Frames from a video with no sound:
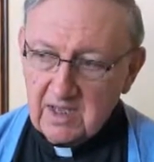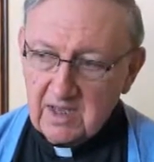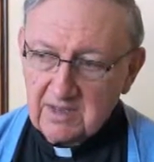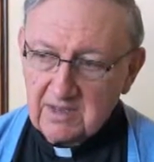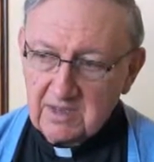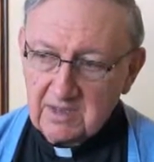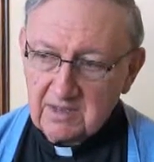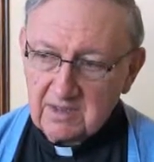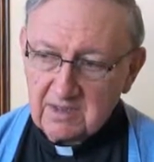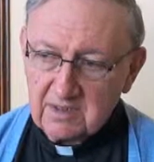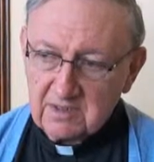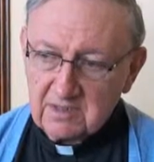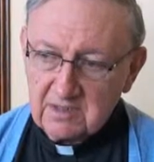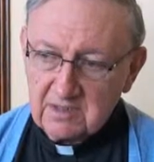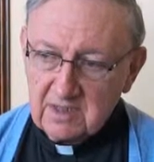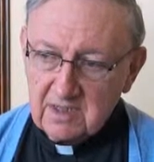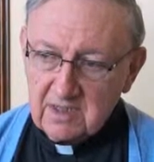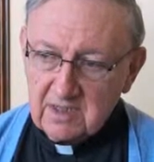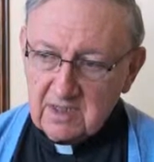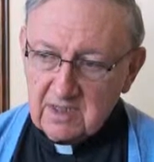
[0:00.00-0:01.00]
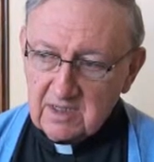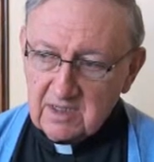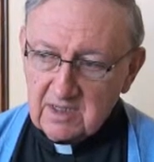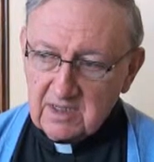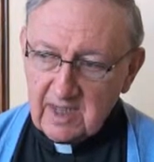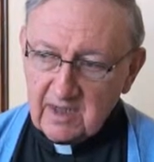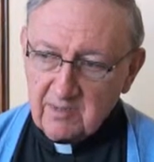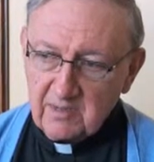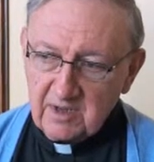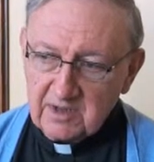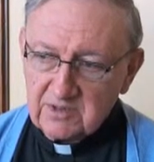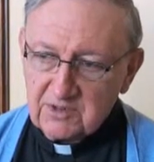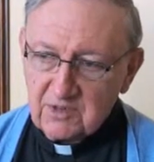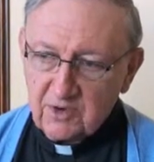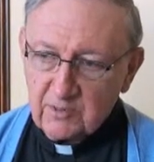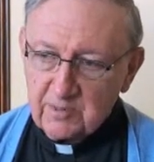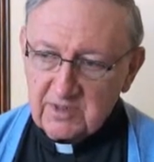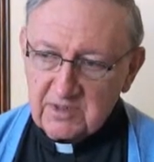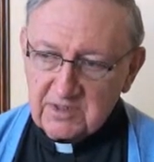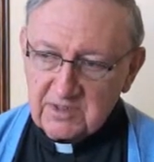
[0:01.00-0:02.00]
I think that LIMEX
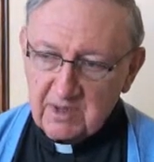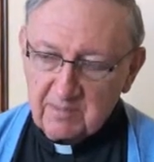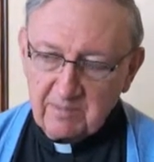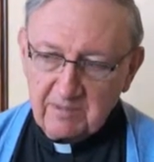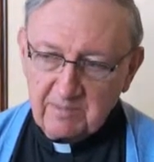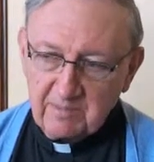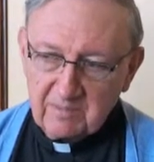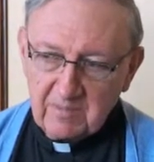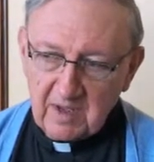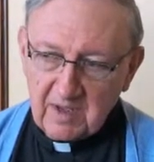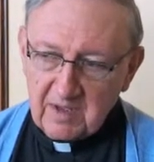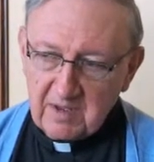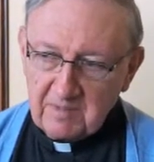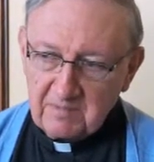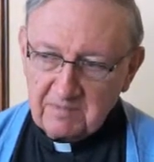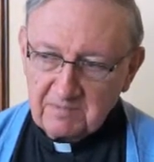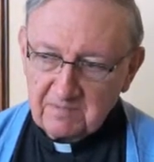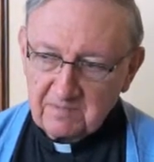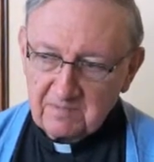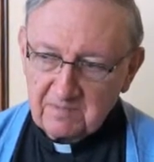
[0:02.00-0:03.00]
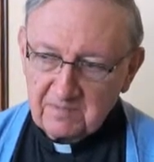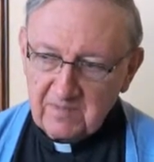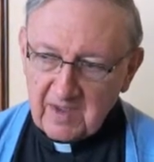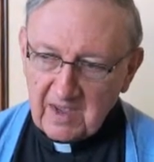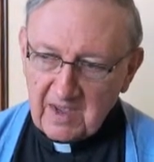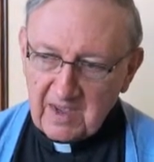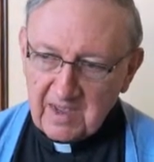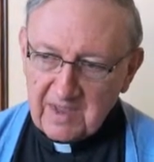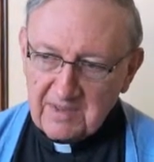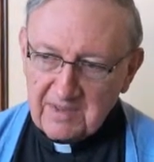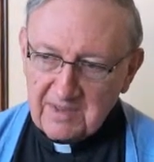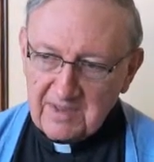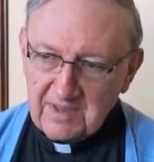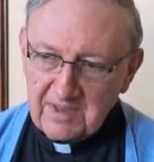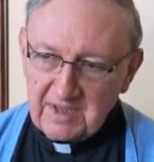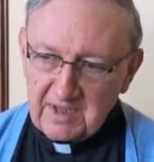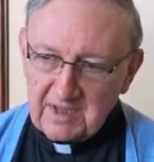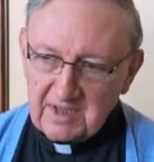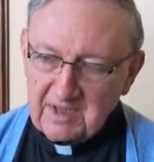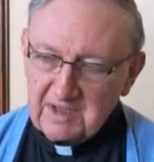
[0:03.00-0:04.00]
opens up
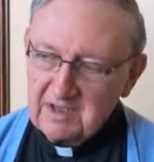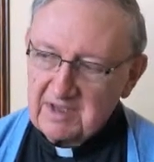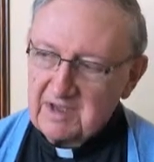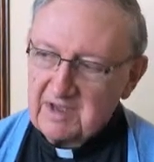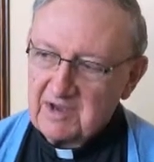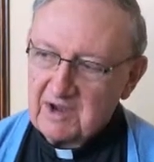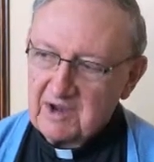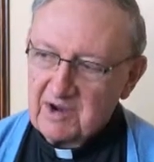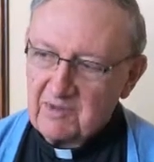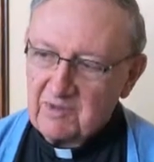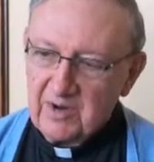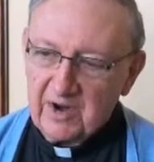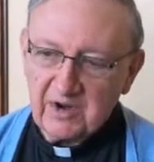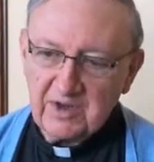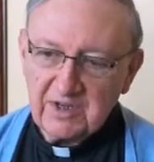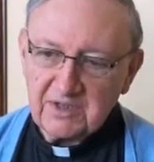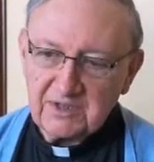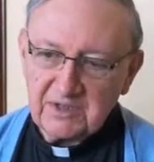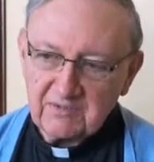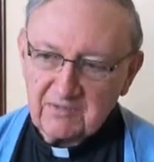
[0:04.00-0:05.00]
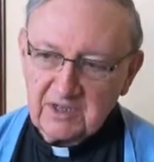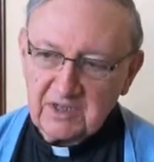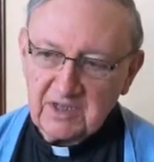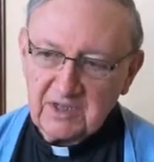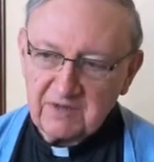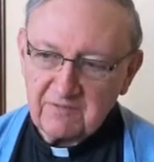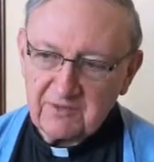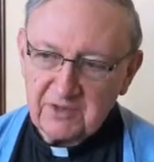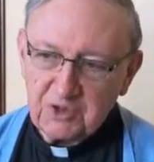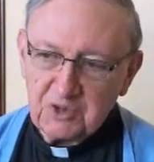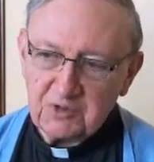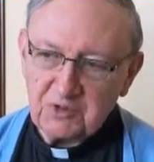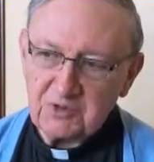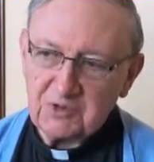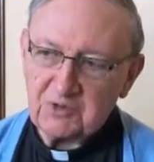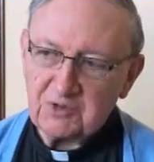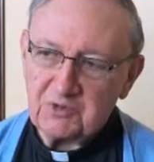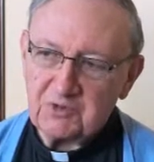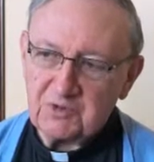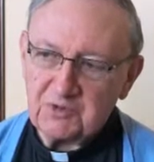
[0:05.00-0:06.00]
the awareness of the
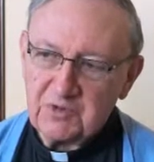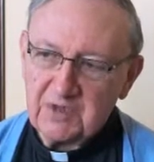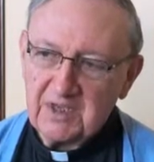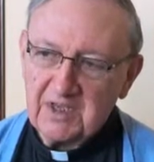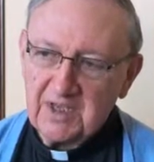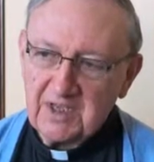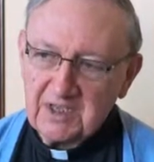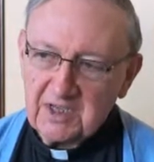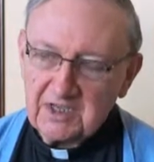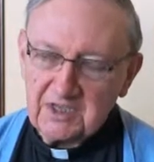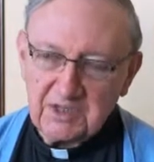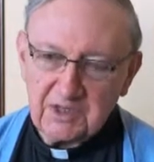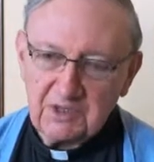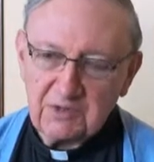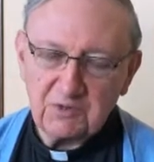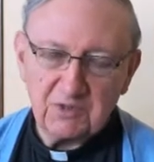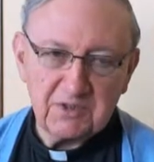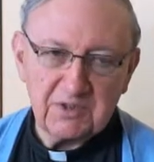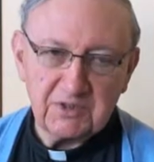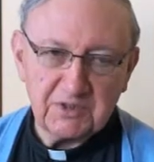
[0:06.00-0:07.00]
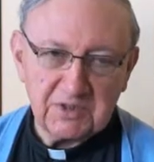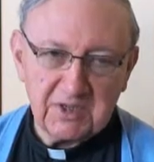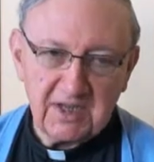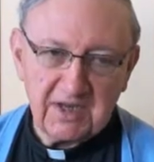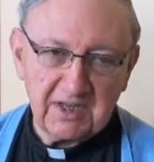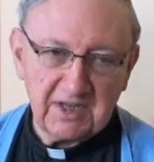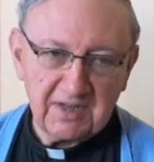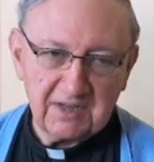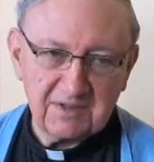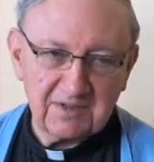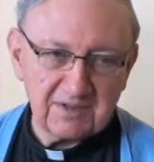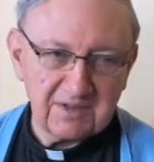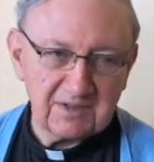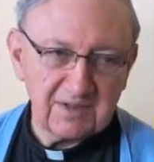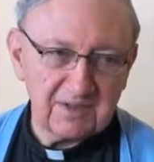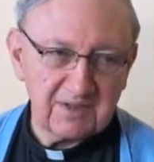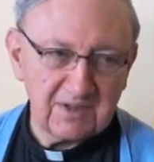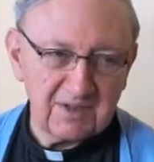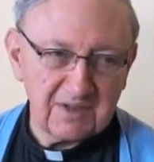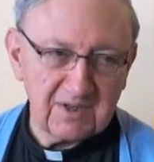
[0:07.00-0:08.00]
individual to continuous study,
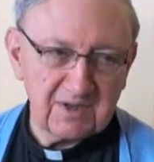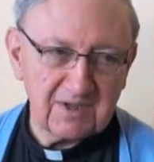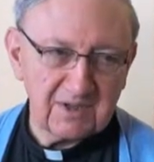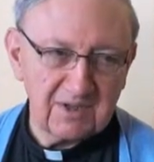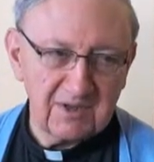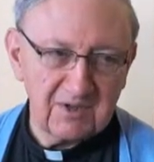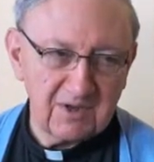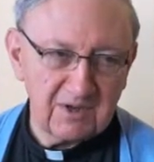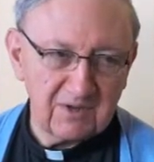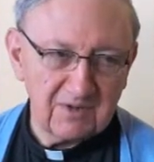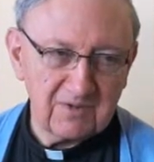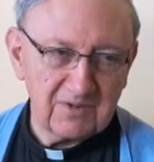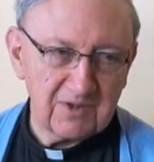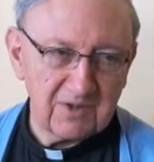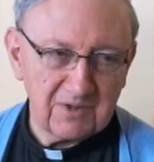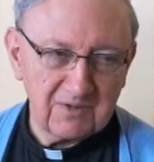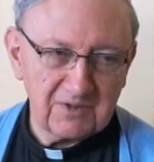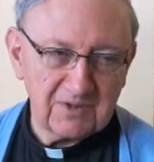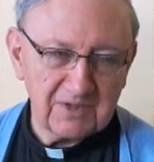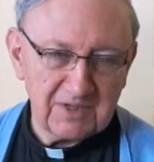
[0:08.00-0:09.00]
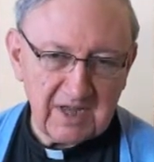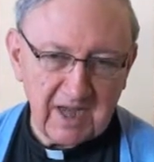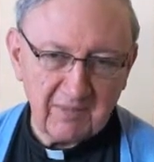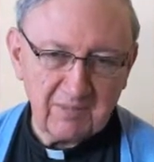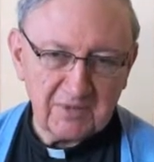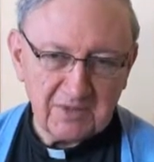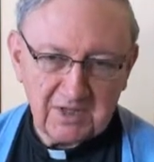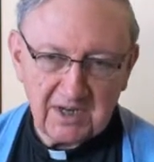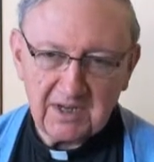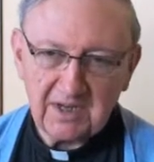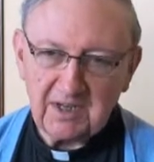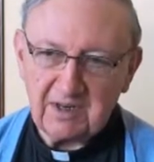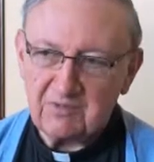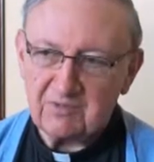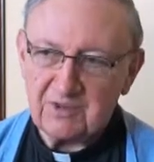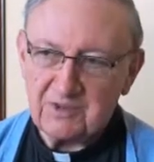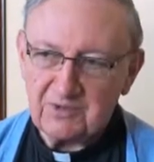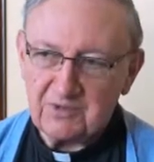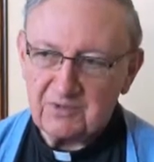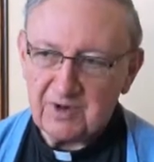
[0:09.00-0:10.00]
so that you don't stop
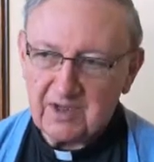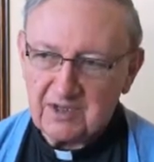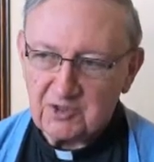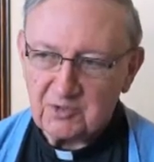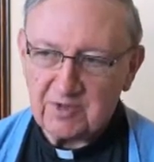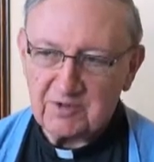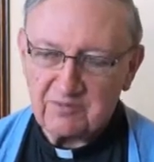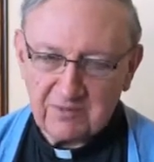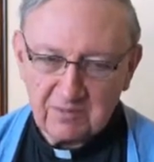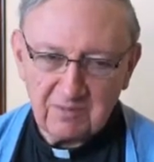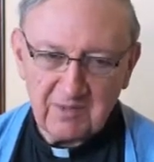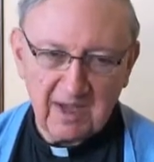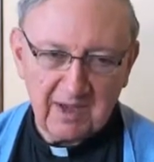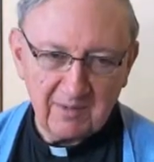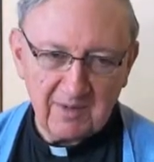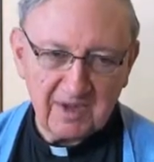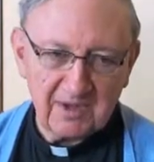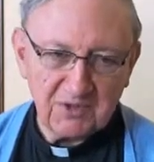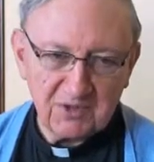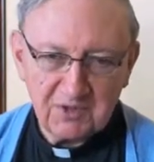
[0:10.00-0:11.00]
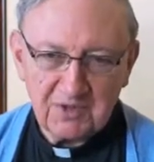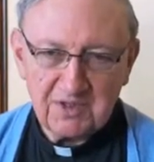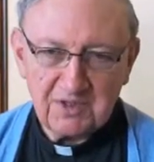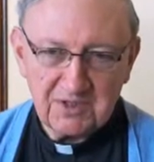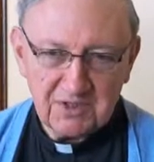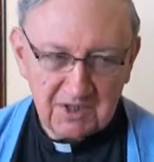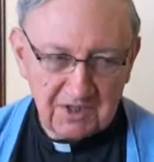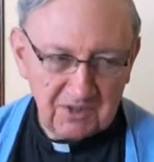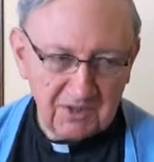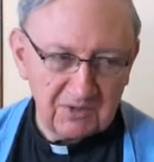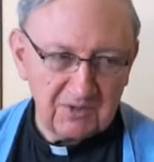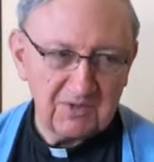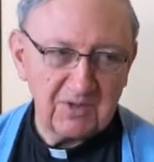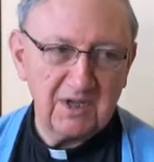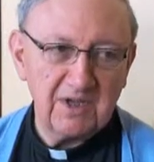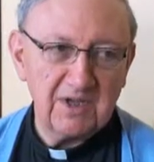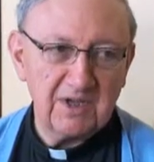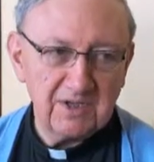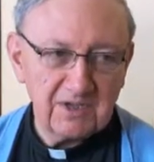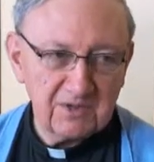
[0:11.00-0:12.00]
studying when you graduate from LIMEX. You continue
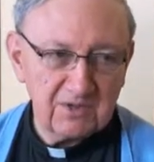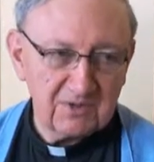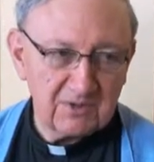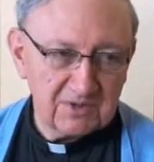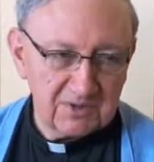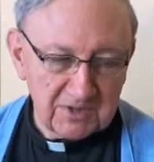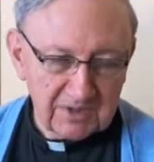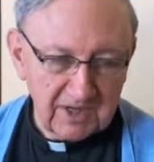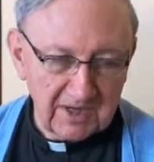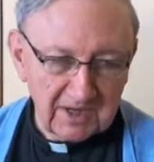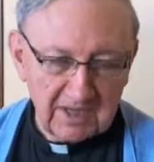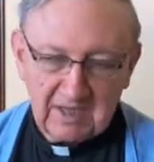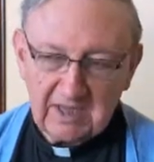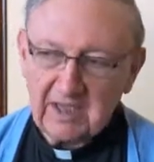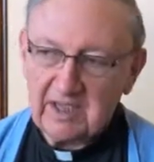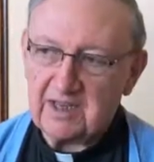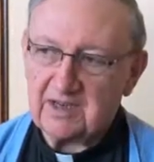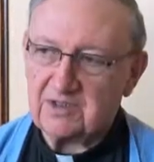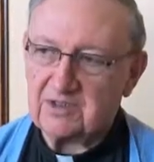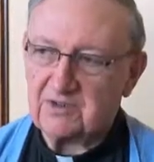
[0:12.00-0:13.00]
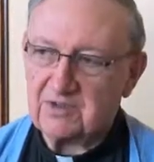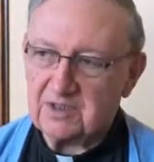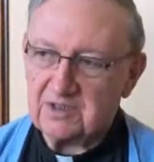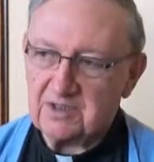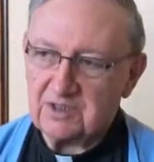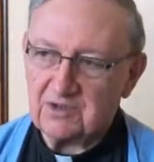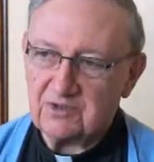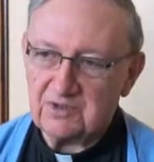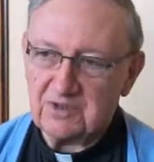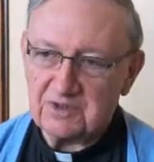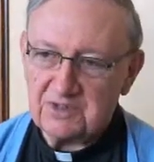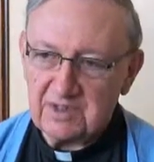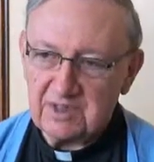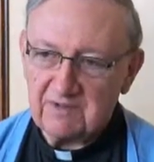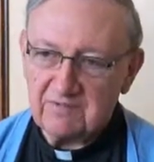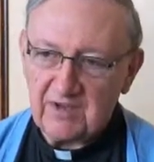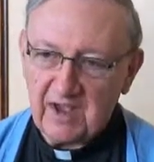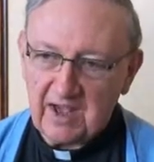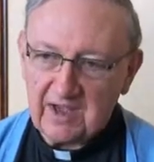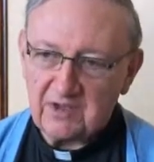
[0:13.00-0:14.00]
to study, and you continue to see
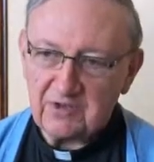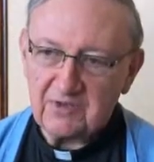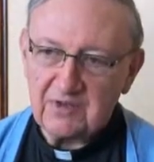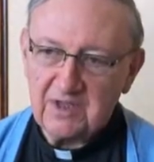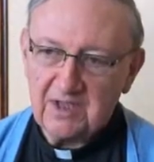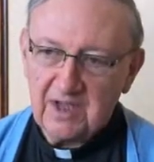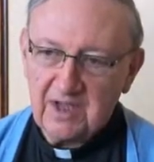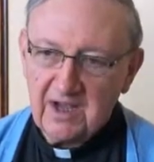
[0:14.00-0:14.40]
the value